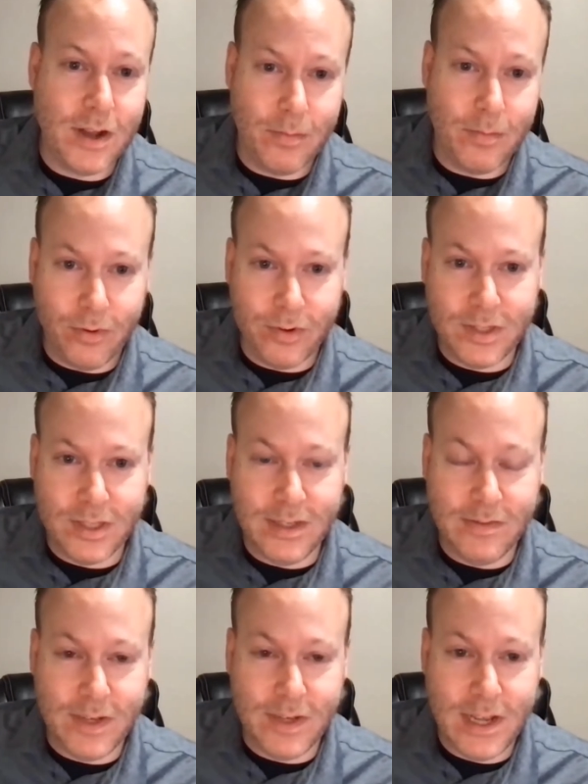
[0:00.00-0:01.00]
on Bowl
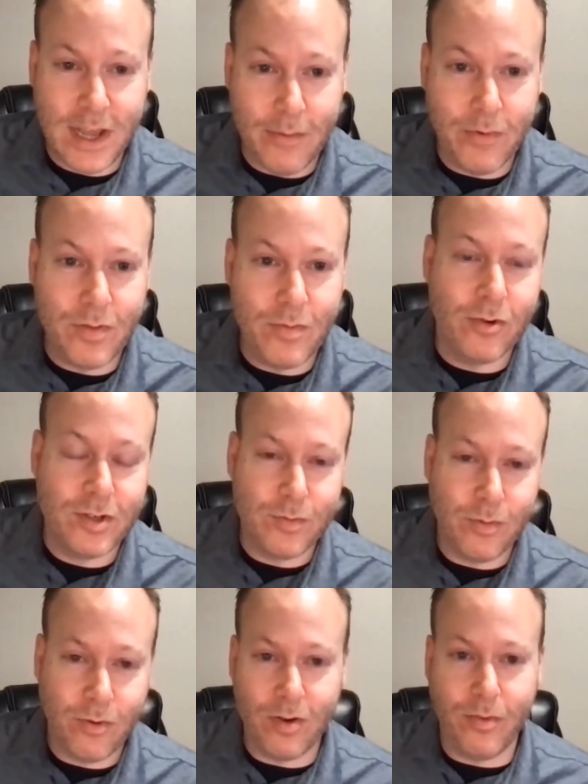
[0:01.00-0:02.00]
TV and with more
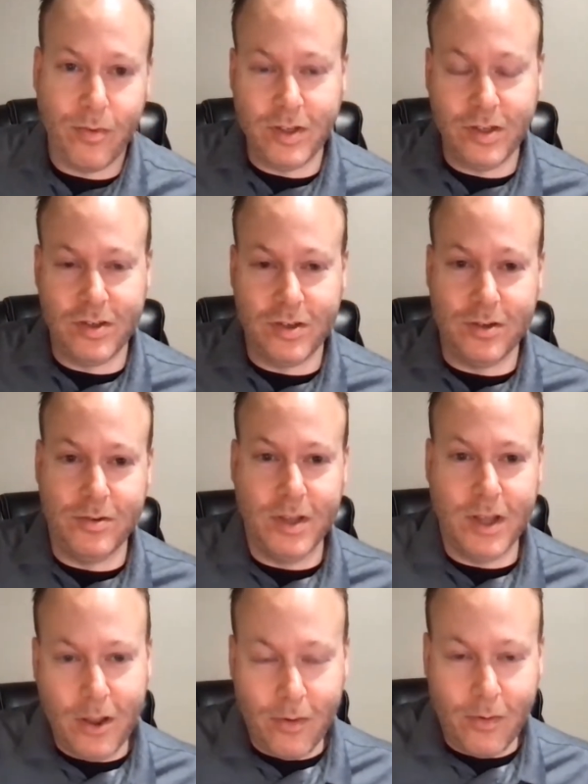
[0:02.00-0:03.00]
sport of bowling shows
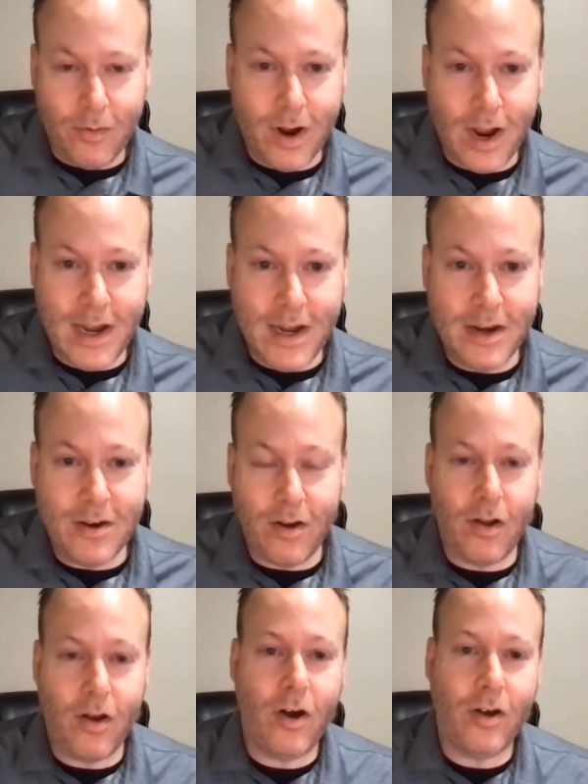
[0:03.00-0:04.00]
right here on
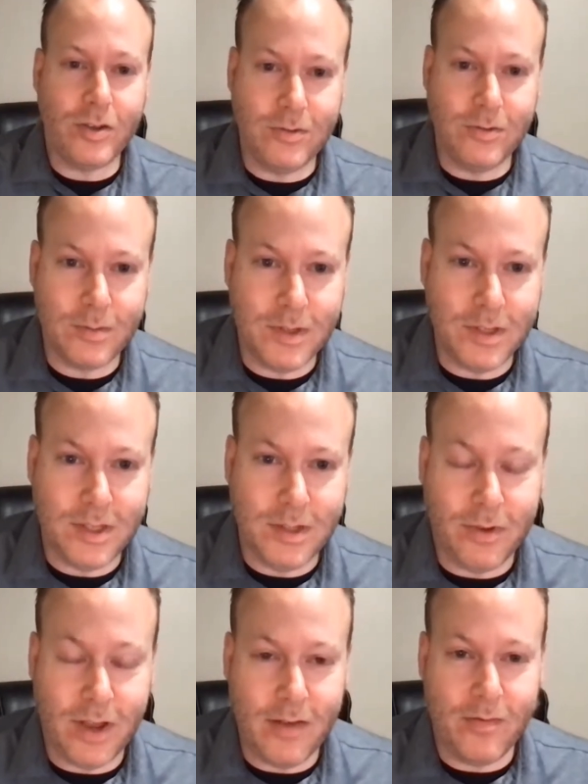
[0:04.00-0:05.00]
all USBC
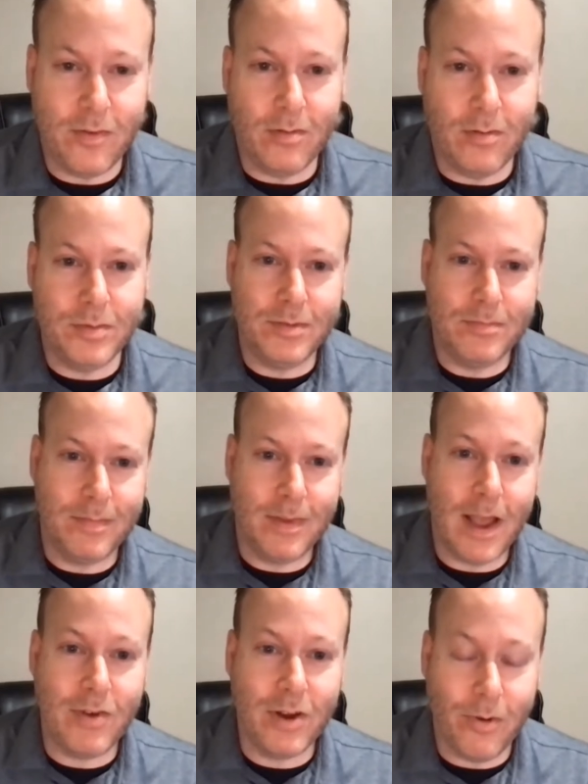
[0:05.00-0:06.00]
platforms.
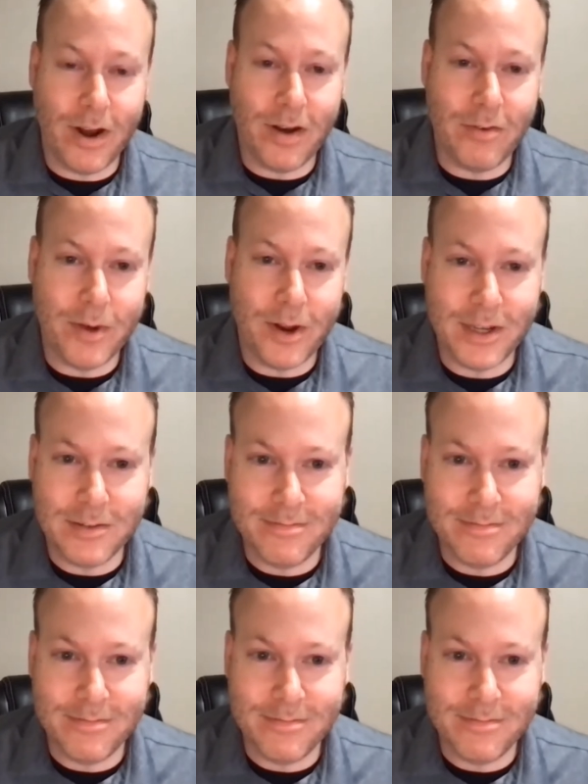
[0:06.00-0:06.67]
Have a good one, everybody.